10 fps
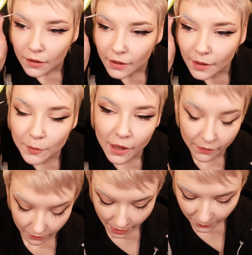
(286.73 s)
And I'm
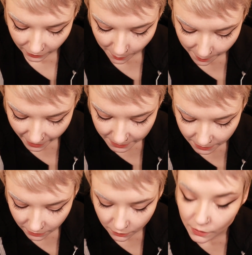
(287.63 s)
not the
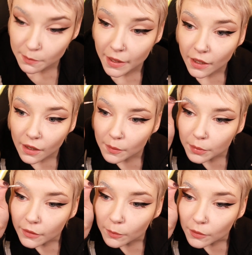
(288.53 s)
best at doing makeup,
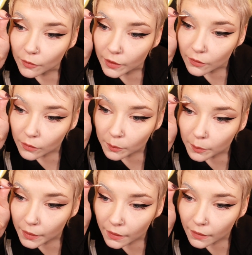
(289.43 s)
let's be real,
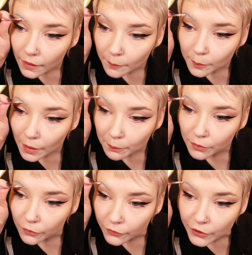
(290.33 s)
but I'm
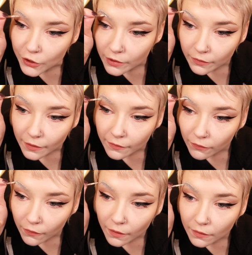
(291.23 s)
proficient, I'd
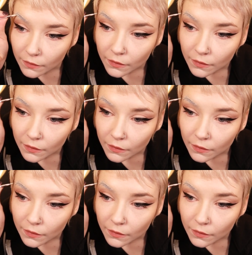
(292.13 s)
say.